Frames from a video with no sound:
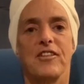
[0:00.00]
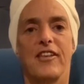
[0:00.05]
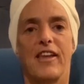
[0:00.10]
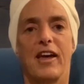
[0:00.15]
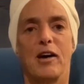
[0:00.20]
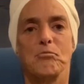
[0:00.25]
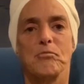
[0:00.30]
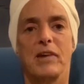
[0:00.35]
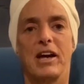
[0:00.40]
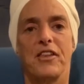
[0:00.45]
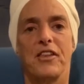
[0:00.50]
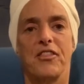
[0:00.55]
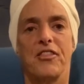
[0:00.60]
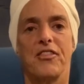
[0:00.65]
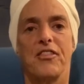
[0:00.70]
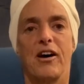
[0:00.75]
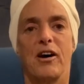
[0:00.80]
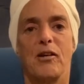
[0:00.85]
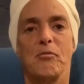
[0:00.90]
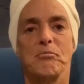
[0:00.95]
that my
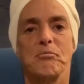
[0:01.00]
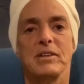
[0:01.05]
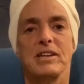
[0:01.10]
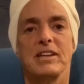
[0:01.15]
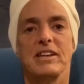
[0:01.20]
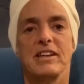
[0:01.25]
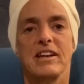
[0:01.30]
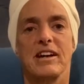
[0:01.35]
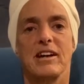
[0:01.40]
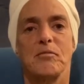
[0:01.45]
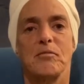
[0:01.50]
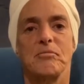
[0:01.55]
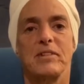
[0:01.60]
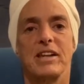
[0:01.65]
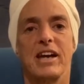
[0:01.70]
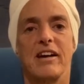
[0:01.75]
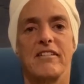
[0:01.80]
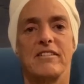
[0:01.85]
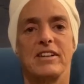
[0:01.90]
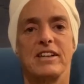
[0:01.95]
thumb can come
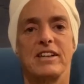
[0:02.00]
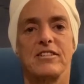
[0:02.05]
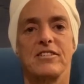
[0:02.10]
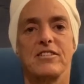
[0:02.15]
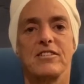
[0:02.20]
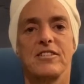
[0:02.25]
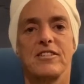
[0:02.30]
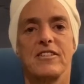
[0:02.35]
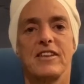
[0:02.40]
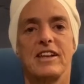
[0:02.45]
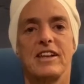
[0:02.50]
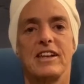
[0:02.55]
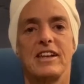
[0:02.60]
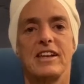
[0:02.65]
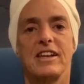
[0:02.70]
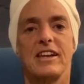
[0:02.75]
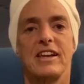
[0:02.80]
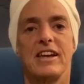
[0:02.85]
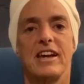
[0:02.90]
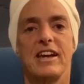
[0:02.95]
down here, so that
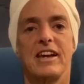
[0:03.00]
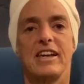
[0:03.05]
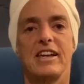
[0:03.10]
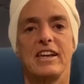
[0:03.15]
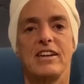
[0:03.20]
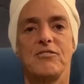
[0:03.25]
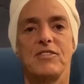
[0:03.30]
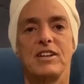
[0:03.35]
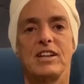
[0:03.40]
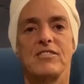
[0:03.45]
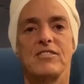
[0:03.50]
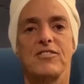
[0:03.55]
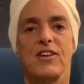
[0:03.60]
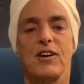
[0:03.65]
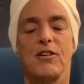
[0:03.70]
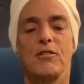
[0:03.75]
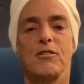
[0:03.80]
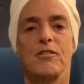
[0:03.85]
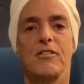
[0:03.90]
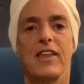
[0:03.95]
even if,
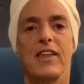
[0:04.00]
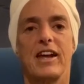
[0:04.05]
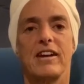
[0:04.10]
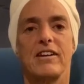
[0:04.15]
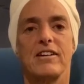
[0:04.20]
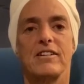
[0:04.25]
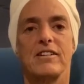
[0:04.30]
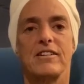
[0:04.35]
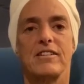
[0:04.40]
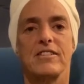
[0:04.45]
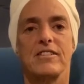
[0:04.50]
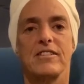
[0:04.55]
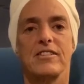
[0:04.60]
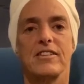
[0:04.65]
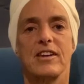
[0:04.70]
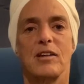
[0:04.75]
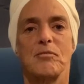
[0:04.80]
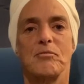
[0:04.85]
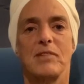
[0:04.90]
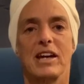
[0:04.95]
oh, that hurts,
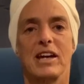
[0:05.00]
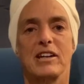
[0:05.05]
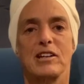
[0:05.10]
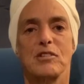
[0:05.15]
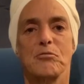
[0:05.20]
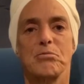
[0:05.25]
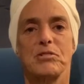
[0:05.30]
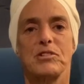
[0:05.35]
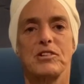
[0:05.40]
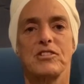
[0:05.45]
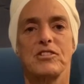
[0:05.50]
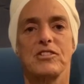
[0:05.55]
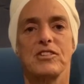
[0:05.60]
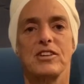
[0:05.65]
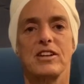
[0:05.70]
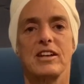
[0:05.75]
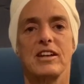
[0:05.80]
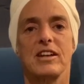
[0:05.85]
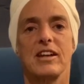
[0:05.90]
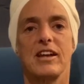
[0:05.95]
I'm not going to push it.
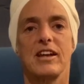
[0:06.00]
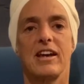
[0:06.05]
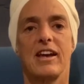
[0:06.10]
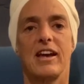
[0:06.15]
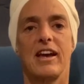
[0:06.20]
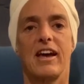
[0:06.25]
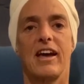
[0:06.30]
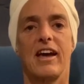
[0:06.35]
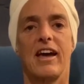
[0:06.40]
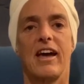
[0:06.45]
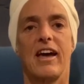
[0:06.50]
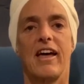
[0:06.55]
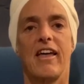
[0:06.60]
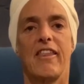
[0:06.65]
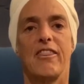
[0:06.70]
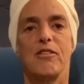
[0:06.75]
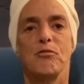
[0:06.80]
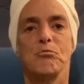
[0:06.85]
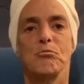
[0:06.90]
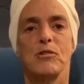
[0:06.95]

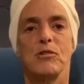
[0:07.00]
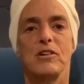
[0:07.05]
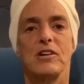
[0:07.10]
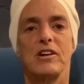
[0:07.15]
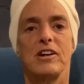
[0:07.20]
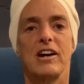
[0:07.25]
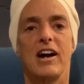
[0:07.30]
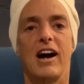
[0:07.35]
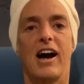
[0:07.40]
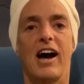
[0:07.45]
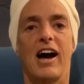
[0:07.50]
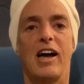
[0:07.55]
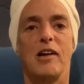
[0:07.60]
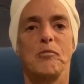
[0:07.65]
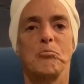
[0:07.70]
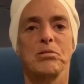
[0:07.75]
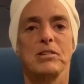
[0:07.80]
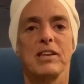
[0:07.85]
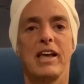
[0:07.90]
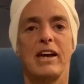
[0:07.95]
The more I
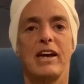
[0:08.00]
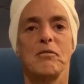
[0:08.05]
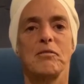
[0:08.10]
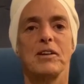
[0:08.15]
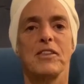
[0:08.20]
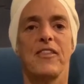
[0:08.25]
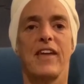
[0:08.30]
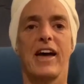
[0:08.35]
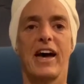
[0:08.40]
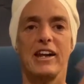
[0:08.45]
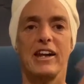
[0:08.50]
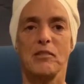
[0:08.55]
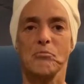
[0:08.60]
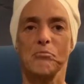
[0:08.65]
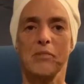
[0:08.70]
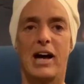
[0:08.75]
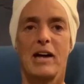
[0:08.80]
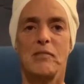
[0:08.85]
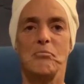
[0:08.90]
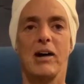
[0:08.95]
play with that in
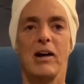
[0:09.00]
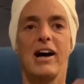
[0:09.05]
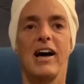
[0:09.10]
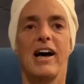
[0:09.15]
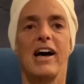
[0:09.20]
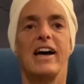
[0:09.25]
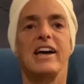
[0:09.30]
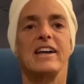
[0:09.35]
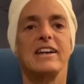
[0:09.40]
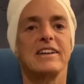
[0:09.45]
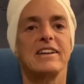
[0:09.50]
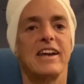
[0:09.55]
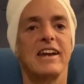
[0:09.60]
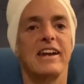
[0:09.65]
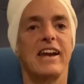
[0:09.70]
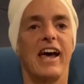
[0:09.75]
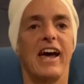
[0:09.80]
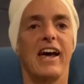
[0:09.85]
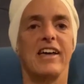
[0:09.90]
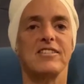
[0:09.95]
my mind, and
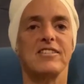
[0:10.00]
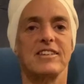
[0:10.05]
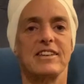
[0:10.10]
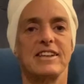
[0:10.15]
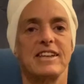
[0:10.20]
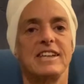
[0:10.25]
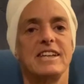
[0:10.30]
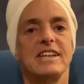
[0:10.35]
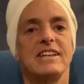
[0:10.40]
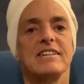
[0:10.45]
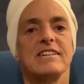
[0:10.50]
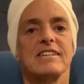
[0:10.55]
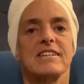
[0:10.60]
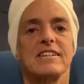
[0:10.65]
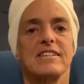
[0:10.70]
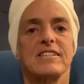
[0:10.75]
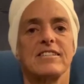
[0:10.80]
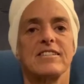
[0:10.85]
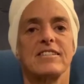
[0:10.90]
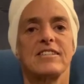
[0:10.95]
as it
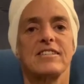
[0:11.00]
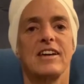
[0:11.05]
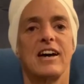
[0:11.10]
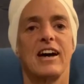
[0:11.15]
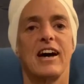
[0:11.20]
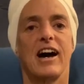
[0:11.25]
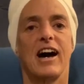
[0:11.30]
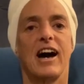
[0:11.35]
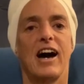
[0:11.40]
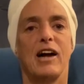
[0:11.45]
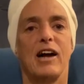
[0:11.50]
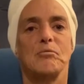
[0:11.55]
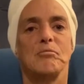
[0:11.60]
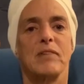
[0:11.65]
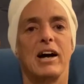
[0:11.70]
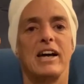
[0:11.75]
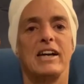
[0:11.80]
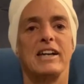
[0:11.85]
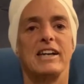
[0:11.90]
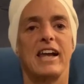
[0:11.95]
heals, I
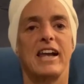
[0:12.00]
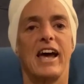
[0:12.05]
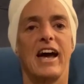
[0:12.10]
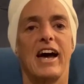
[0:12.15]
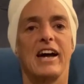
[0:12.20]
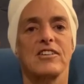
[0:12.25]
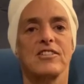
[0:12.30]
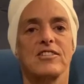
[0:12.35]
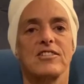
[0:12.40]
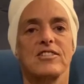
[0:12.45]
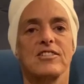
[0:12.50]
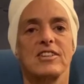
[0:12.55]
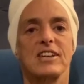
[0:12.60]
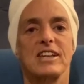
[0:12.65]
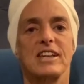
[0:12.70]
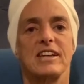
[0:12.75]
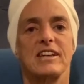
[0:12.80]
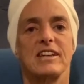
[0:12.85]
might actually